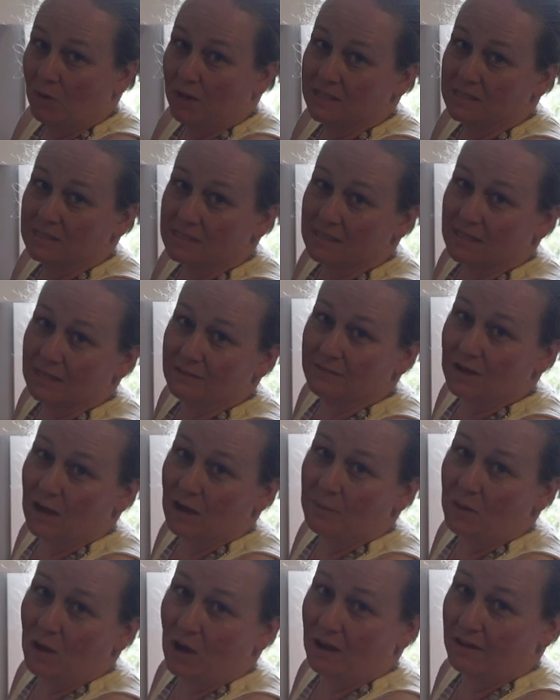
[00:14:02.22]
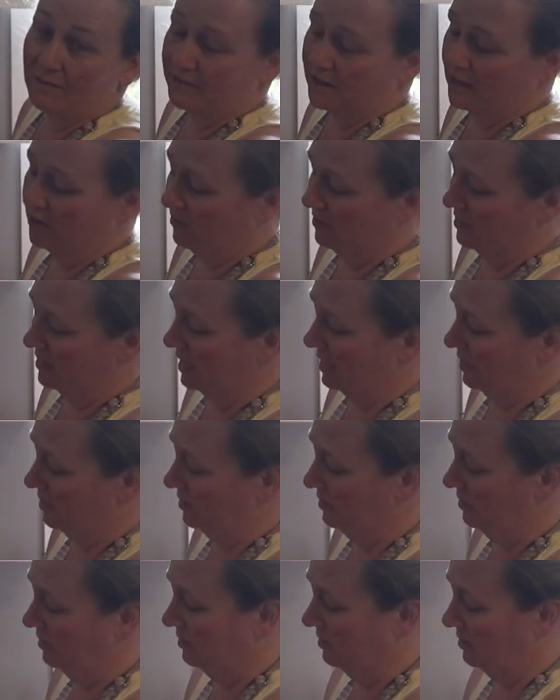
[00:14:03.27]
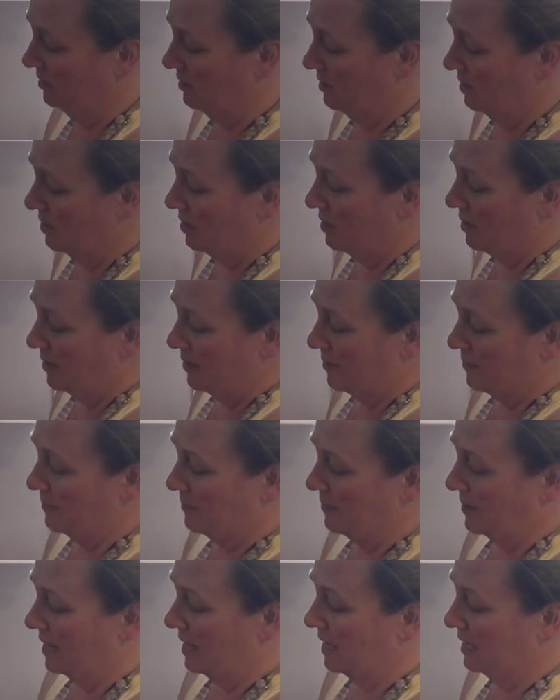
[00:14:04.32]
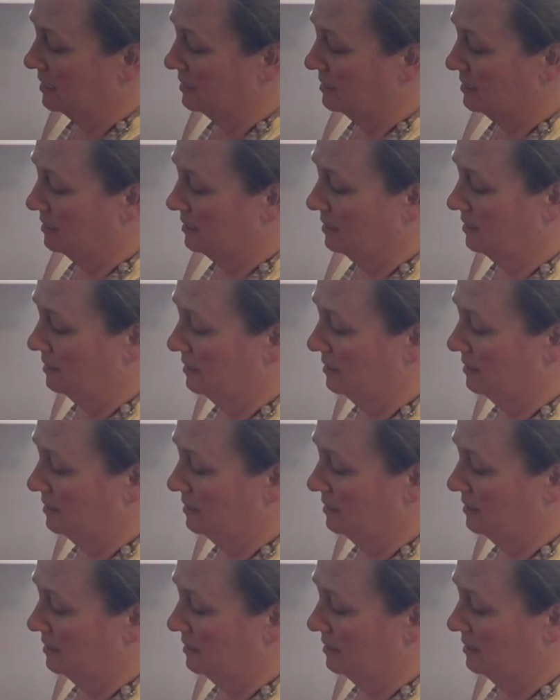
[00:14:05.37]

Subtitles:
ones that have come off here and there, but